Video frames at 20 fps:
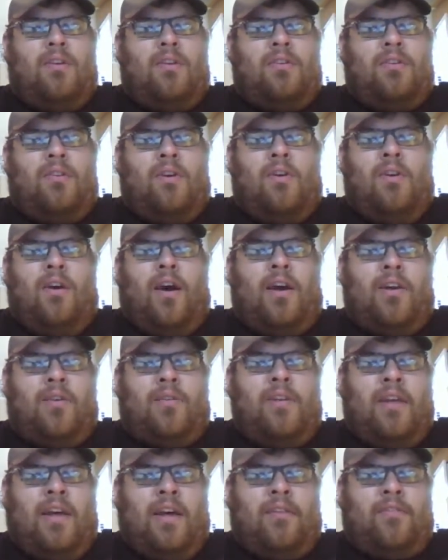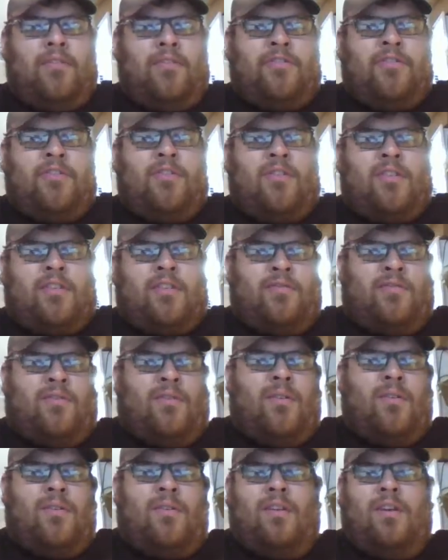no, I don't have what you're looking
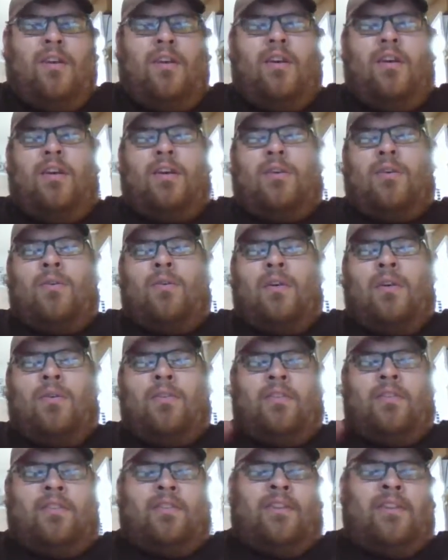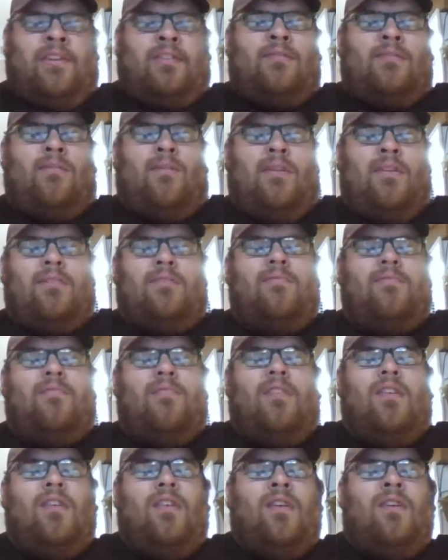for. Go down to the next one.
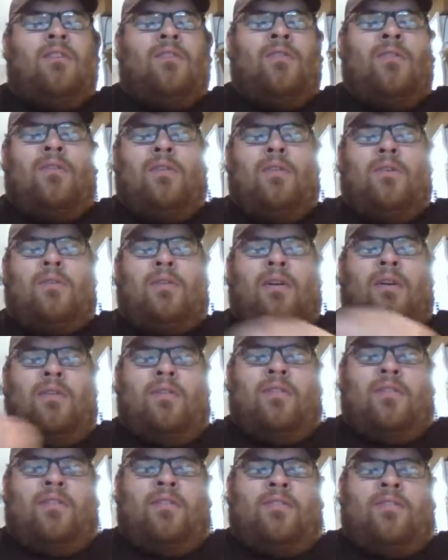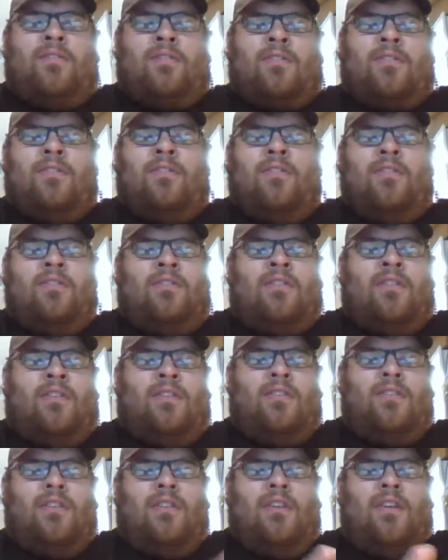So it'll go around in a circle
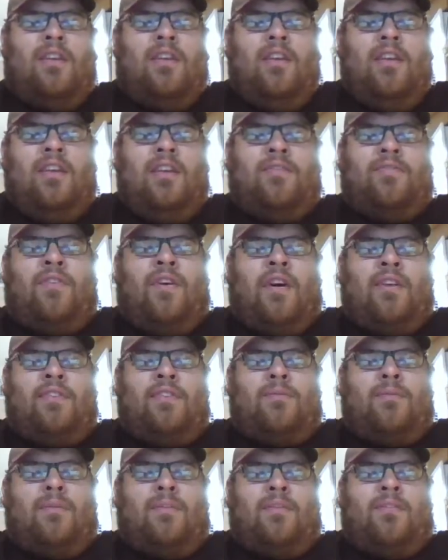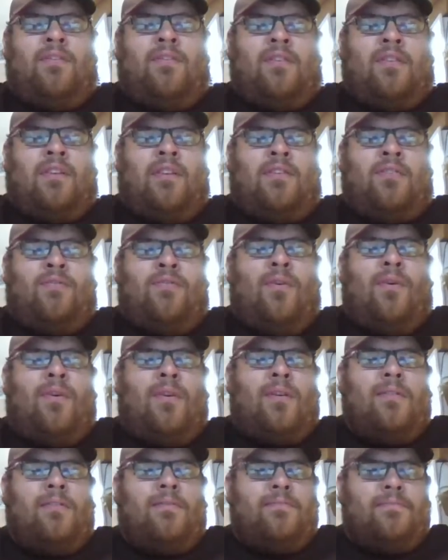until it finds what it's looking
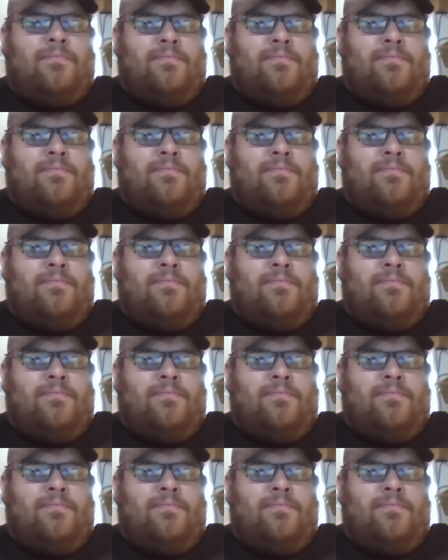for.